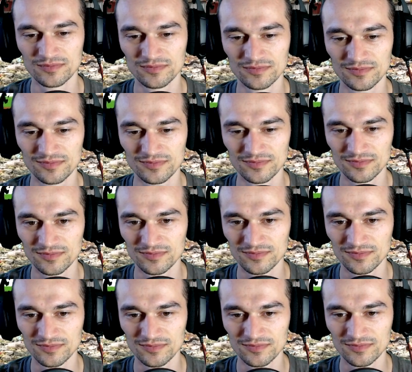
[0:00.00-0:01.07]
Number
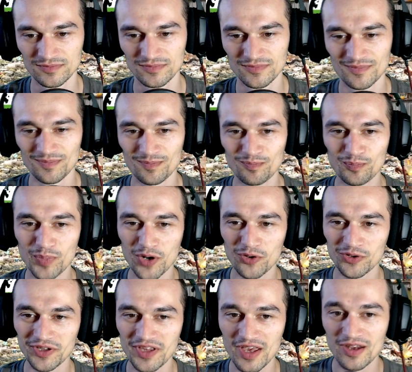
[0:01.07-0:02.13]
4,
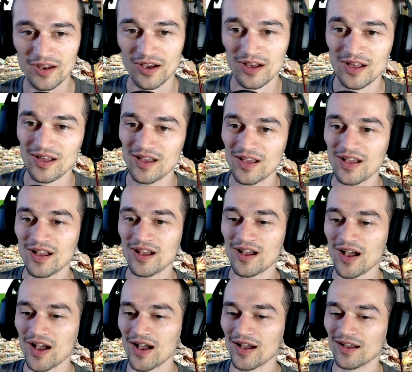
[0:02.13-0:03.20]
Stolypinevo neighborhood.